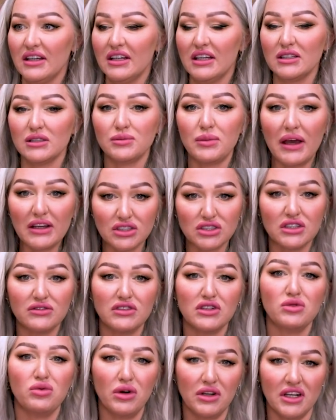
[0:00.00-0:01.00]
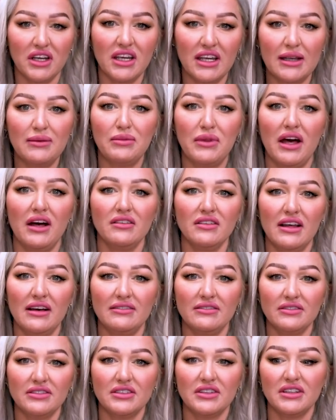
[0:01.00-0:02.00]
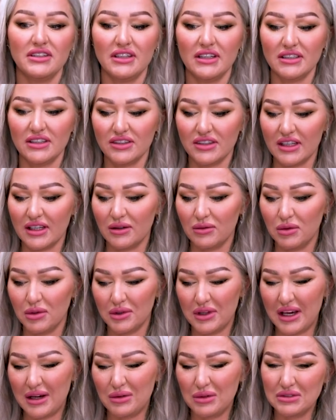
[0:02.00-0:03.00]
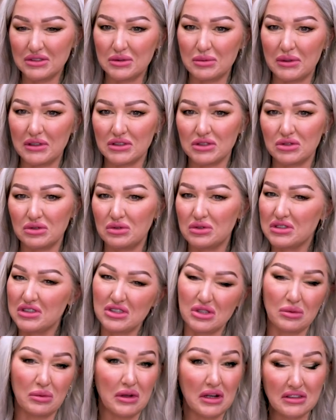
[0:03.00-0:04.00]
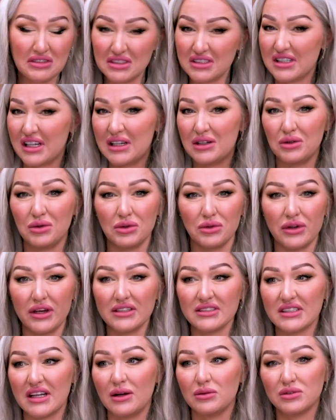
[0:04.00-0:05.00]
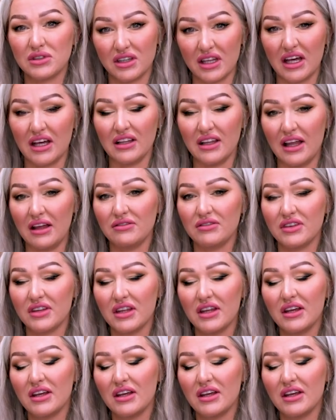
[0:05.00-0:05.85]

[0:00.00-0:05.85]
especially if you want to keep that length and then you think well oh, that one's a bit shorter so i'm going to have to take all the rest down to that length